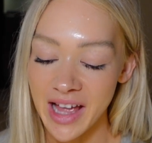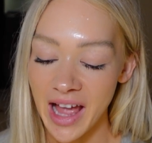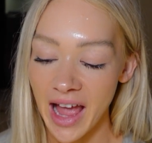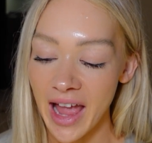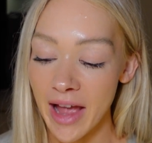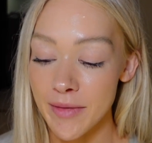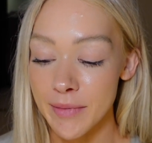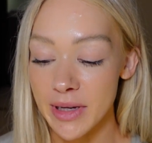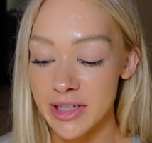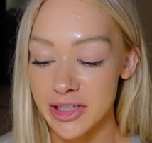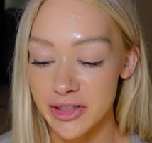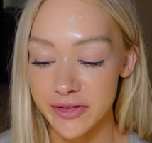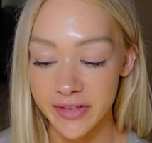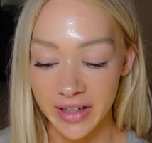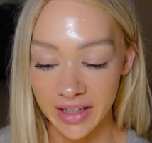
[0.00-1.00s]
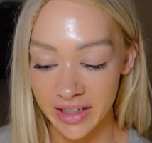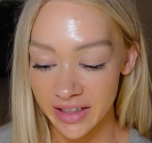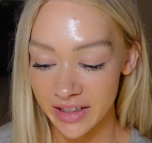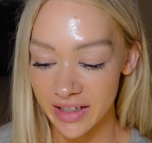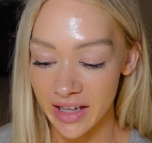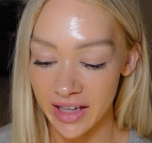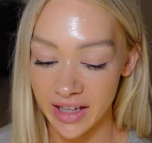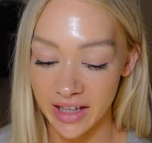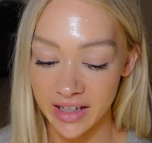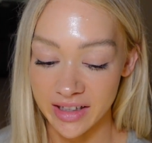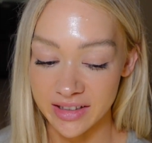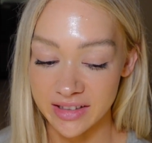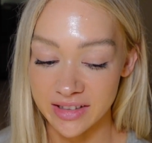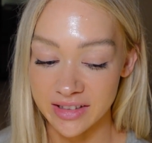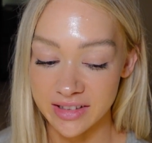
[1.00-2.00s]
I have my duvet
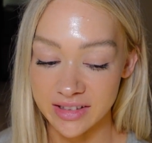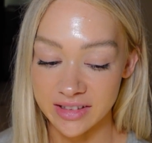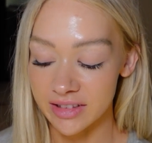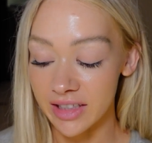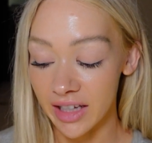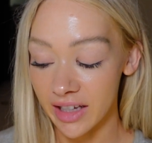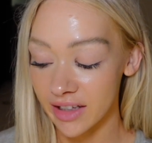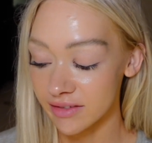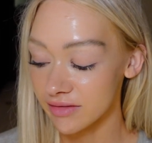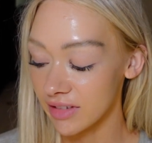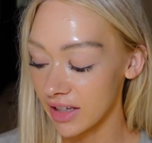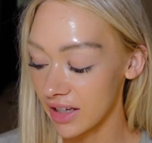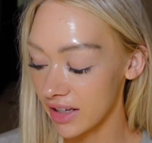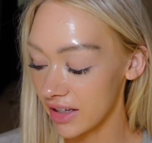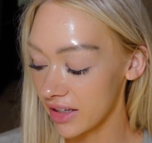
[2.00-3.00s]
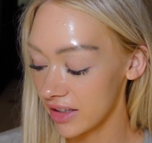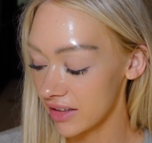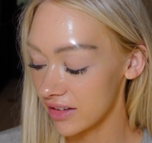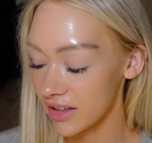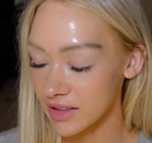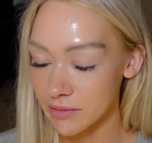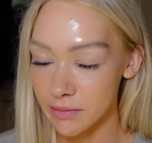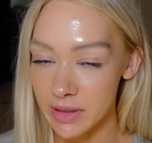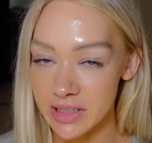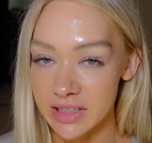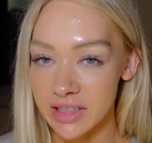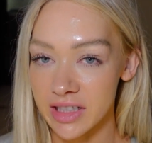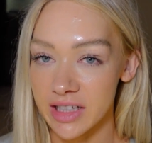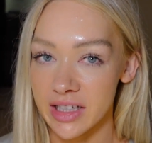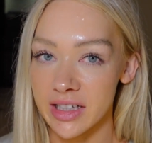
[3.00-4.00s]
and yeah, that's
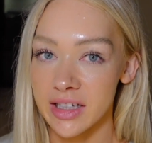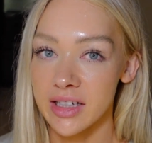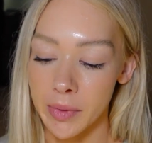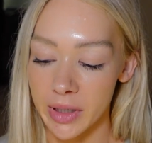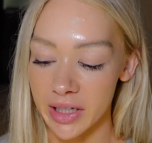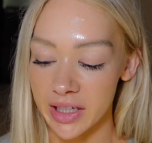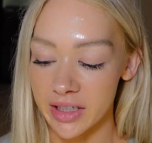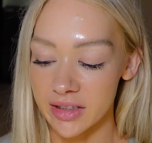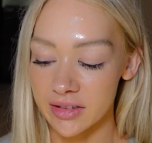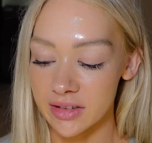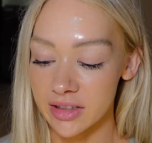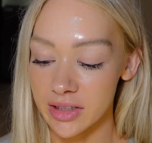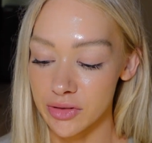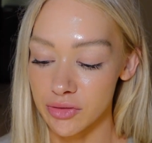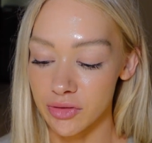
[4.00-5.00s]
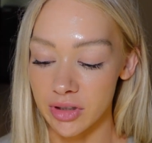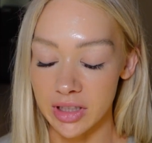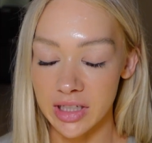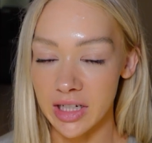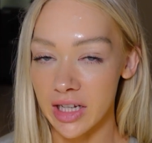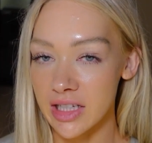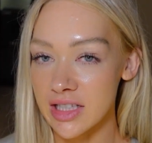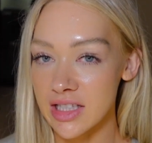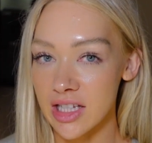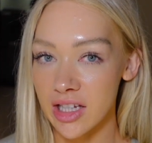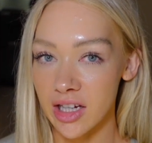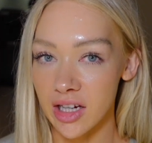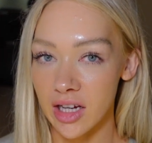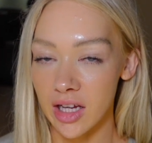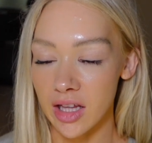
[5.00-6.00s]
basically it. But it's really nice
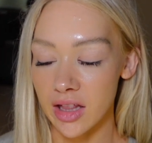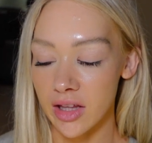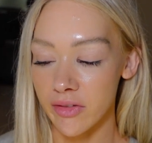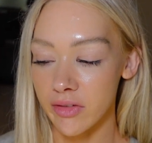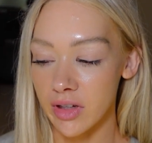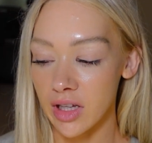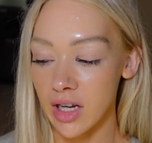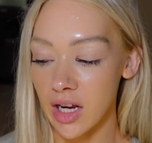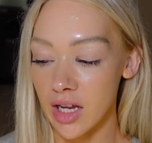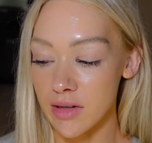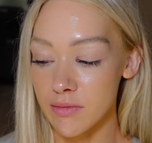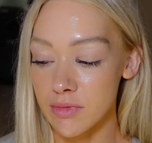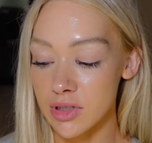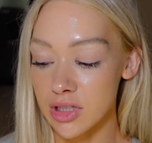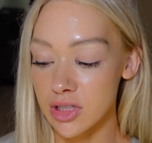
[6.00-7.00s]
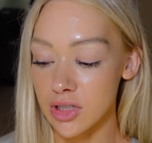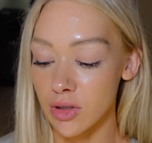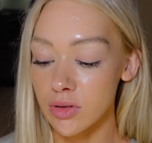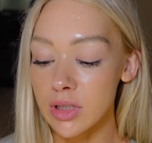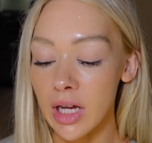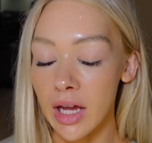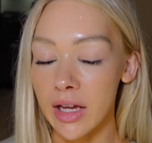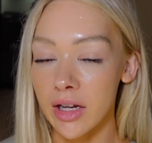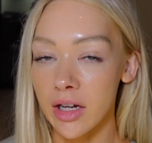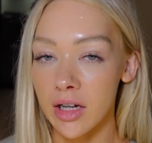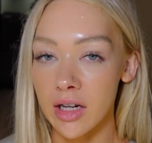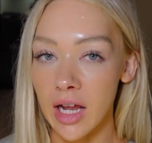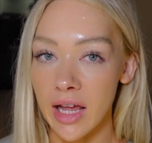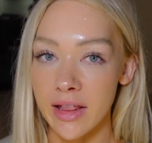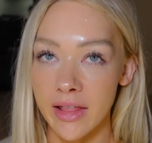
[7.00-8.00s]
here. I love it. I'm so
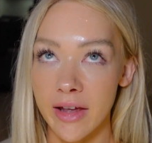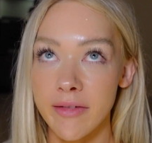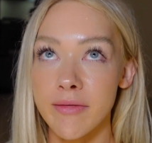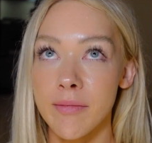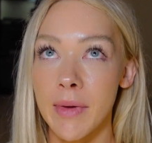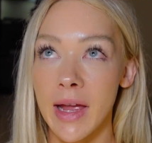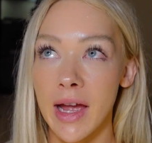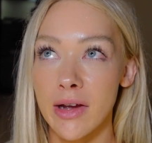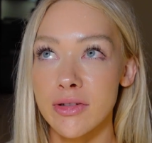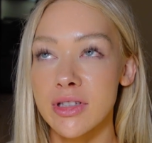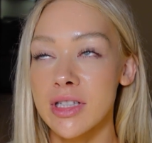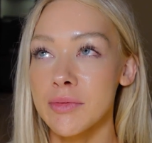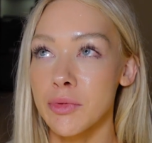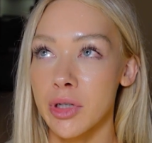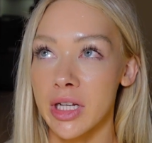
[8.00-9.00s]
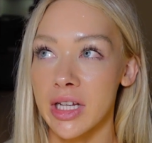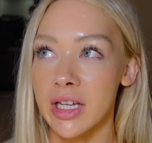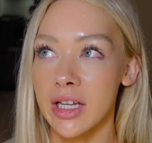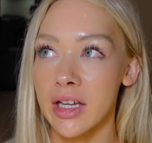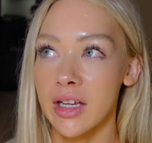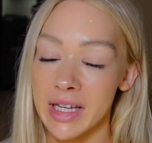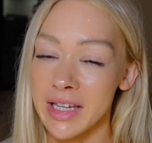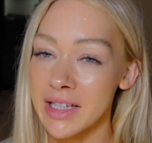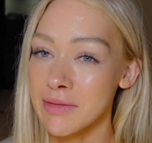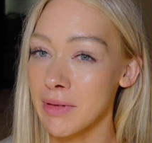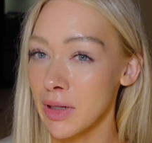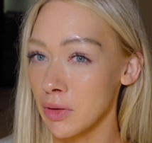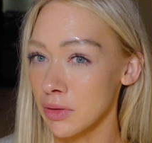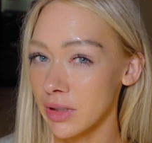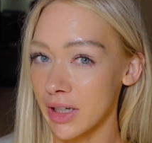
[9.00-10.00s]
tired. I left my house this morning, I guess my
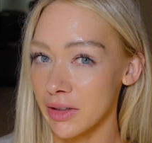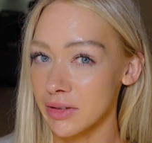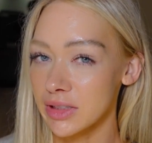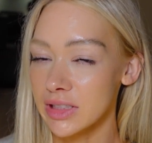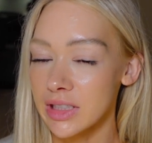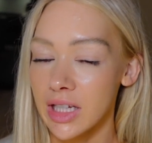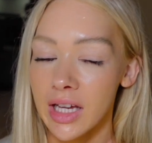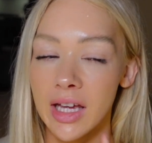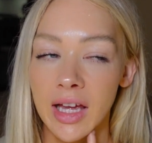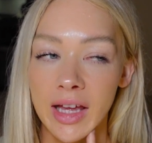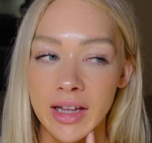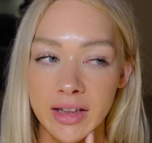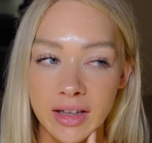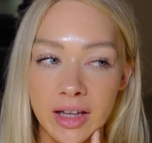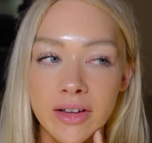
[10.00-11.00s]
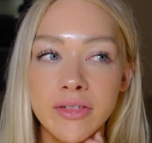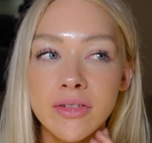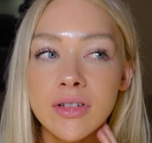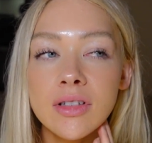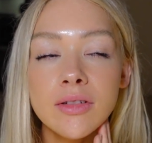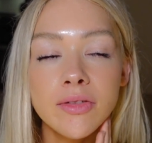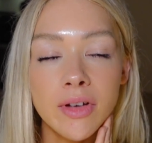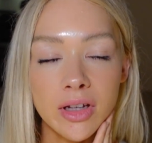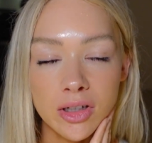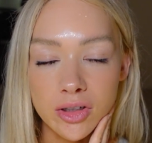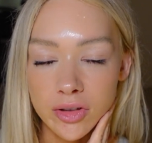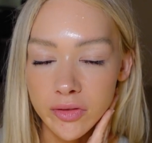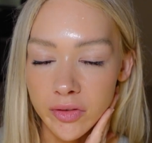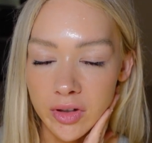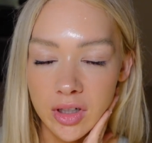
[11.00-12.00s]
old house. I left
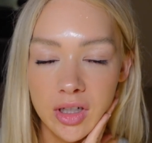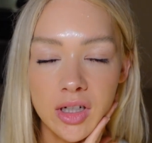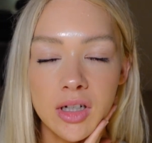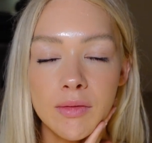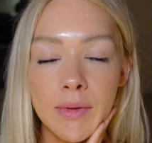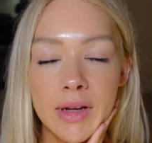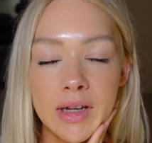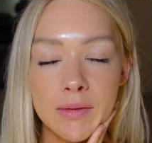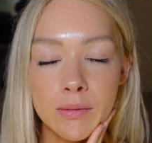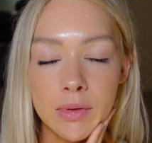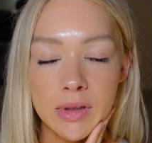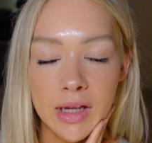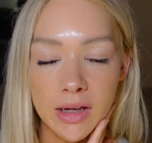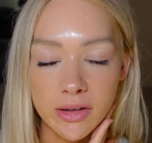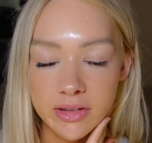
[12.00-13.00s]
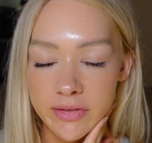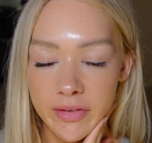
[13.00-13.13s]
Vancouver, my house